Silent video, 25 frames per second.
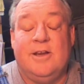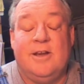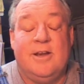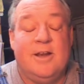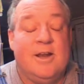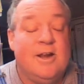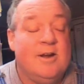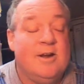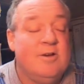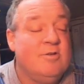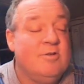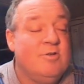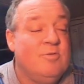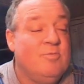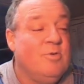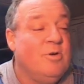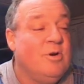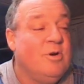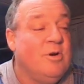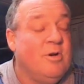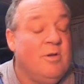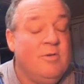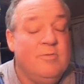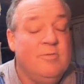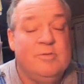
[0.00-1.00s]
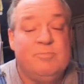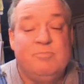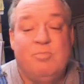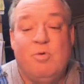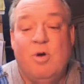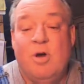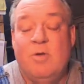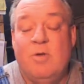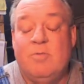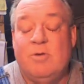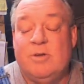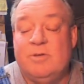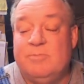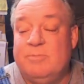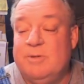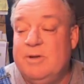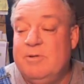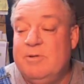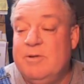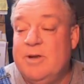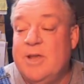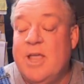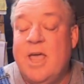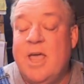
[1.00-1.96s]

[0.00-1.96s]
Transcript: don't know where all of his point was, but it